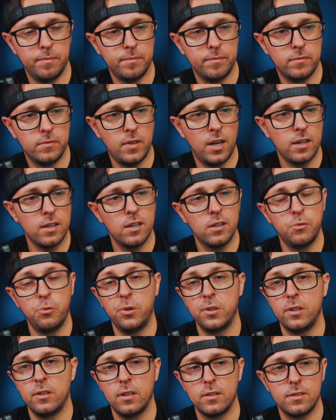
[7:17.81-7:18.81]
Knock on wood,
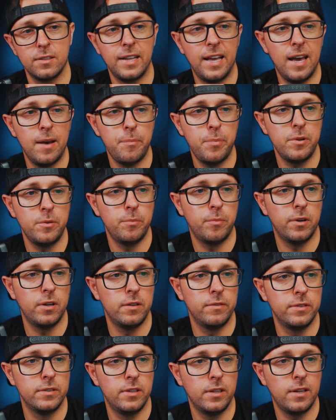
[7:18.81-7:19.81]
it doesn't happen, but if
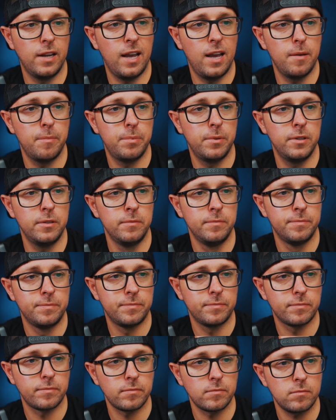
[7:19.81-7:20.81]
it did happen,
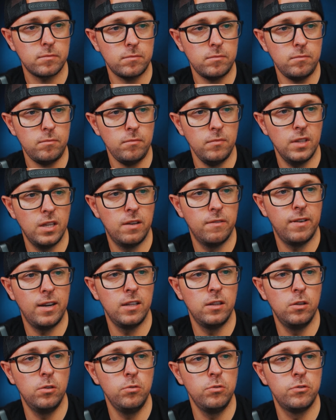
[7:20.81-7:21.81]
if I
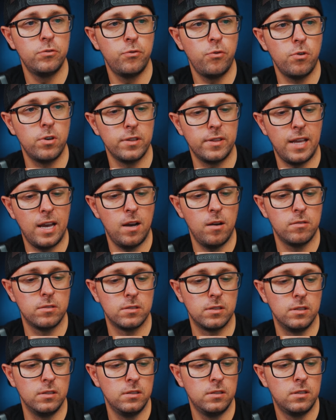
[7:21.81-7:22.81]
lose
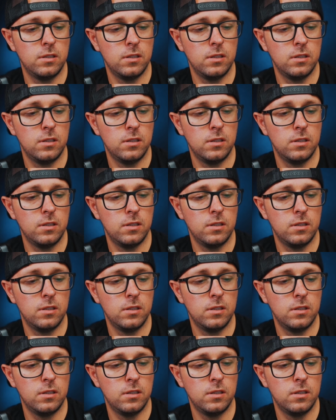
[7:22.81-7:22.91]
4,000,